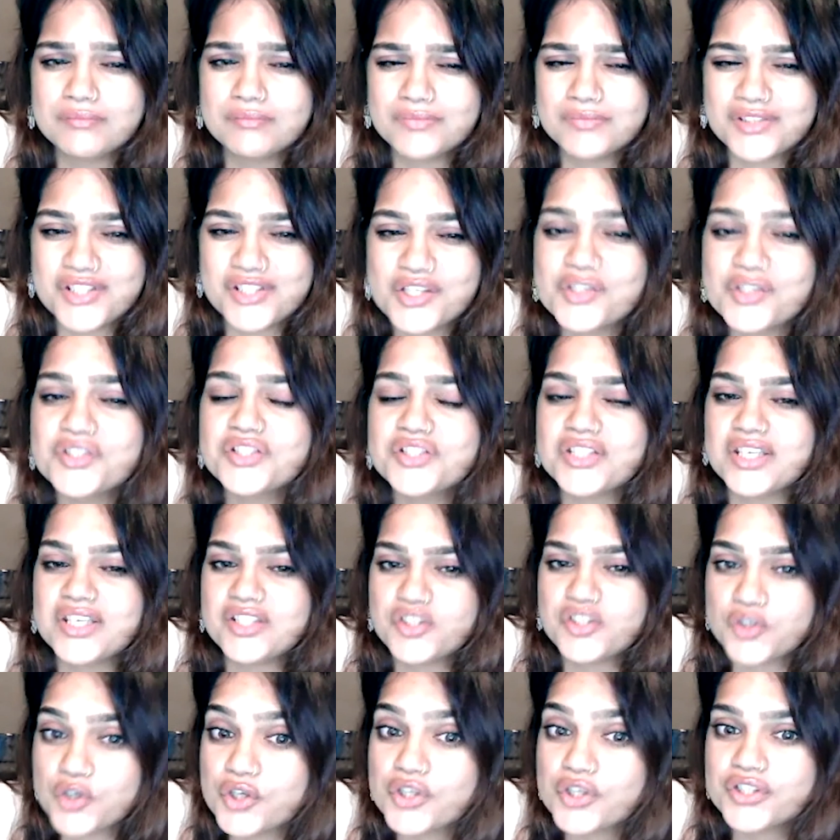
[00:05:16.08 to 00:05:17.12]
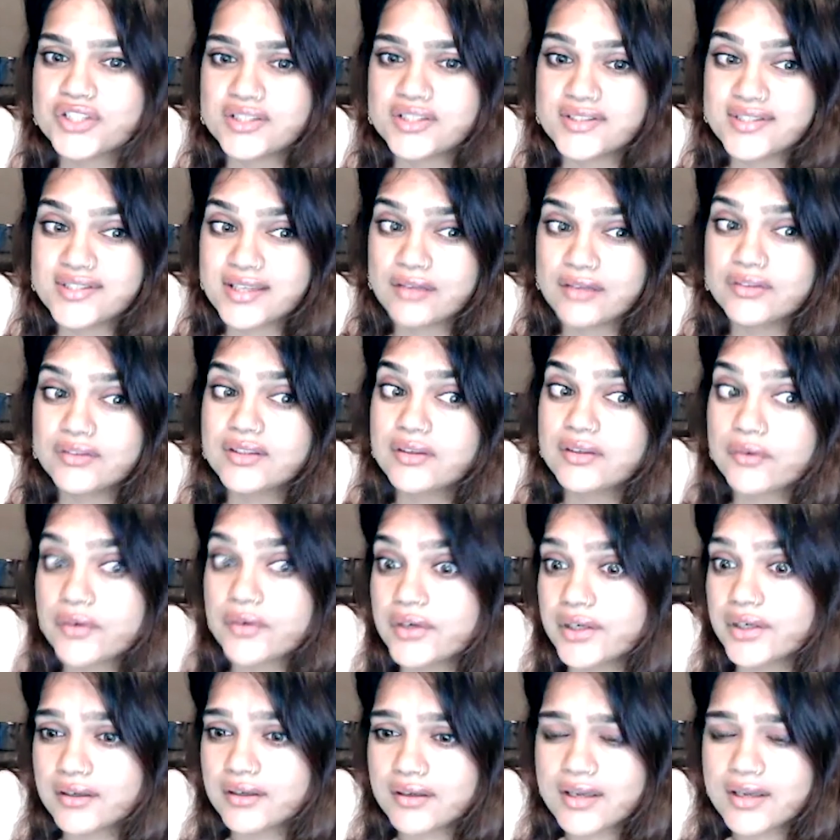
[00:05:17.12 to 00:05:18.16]
Church in South
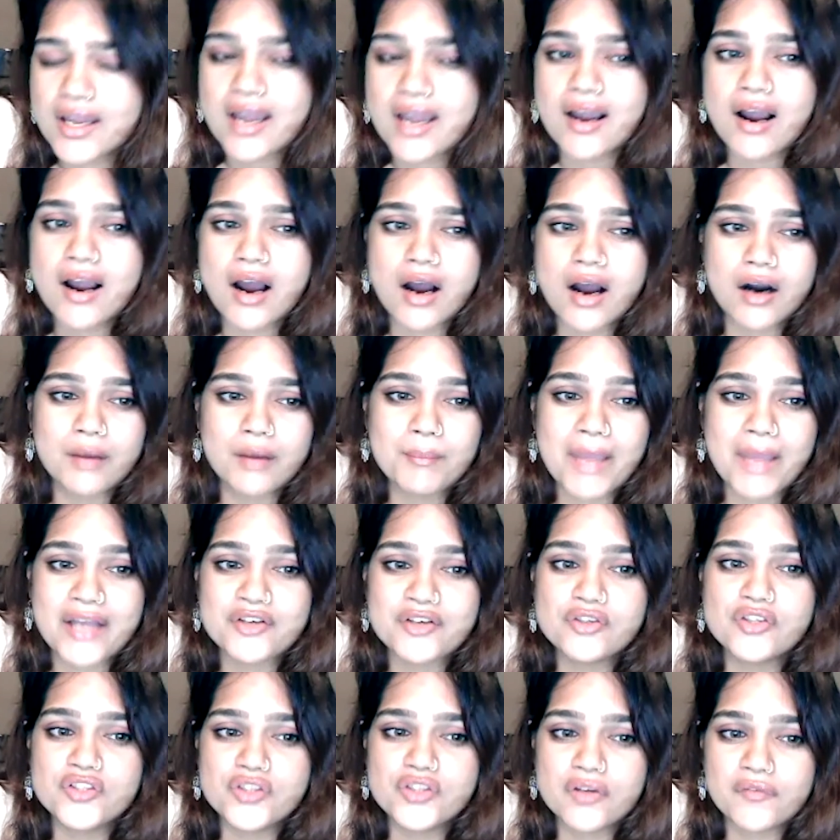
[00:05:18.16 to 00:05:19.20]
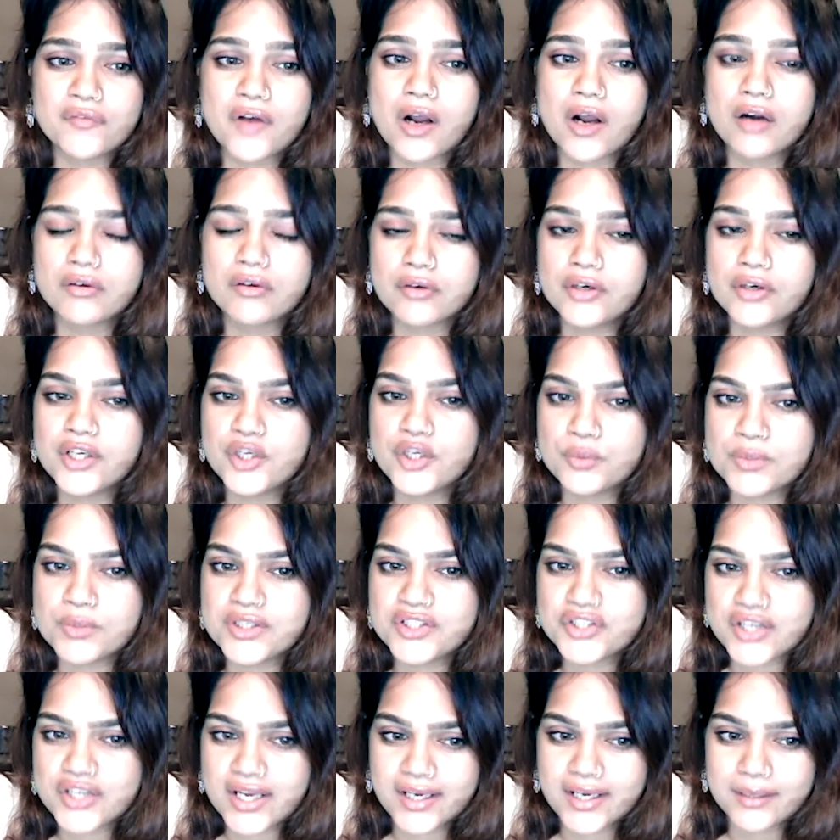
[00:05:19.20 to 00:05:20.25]
Korea are matters of utter human
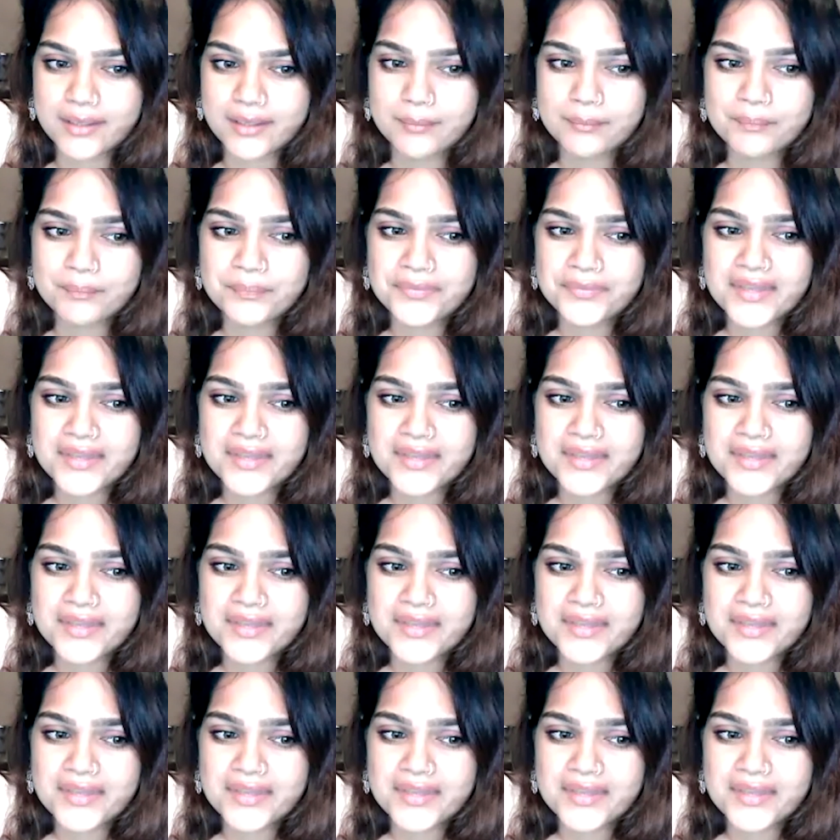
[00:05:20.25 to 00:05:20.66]
shame.